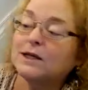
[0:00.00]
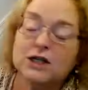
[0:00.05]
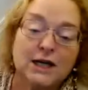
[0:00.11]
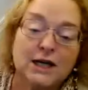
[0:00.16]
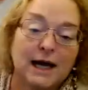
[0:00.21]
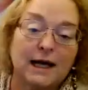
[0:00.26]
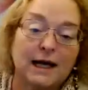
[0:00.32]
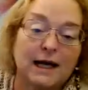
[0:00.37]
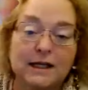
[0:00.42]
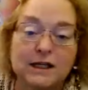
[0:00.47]

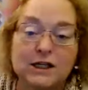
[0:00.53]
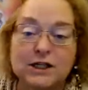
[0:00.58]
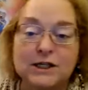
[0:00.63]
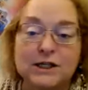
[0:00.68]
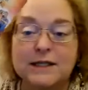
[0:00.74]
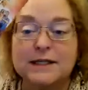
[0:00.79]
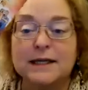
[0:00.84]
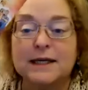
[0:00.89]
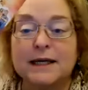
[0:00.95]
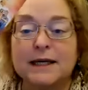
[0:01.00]

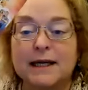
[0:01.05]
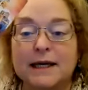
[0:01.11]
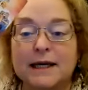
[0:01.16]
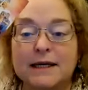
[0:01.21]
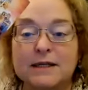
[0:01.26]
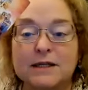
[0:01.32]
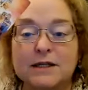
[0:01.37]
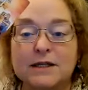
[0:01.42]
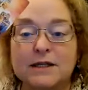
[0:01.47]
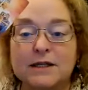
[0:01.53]
challenges it
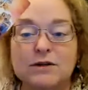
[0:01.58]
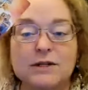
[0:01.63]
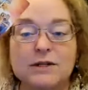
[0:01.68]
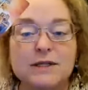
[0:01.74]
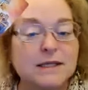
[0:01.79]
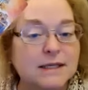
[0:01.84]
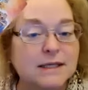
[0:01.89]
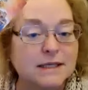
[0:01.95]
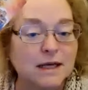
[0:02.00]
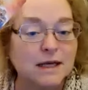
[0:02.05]
is, there's a
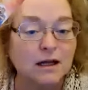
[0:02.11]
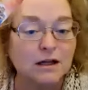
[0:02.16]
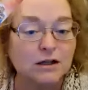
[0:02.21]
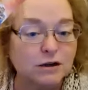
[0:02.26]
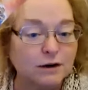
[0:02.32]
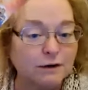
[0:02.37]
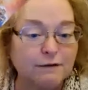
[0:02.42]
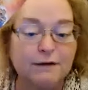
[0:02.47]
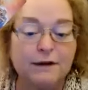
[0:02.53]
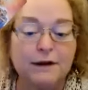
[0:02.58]

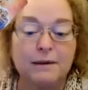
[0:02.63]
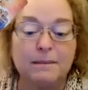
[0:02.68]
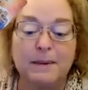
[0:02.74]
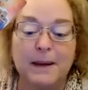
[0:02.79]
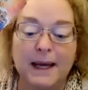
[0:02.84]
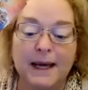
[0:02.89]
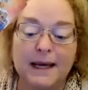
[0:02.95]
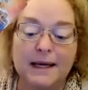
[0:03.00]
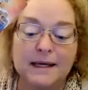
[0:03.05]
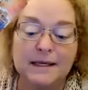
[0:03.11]
nostalgia for the
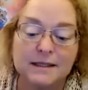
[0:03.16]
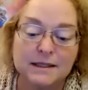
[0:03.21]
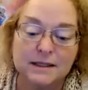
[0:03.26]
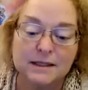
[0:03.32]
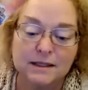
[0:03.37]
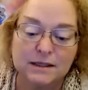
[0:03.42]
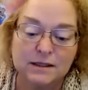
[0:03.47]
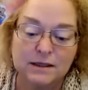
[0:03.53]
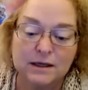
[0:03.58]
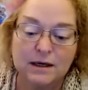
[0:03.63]

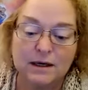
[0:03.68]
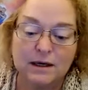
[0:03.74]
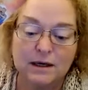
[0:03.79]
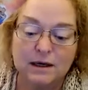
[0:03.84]
past.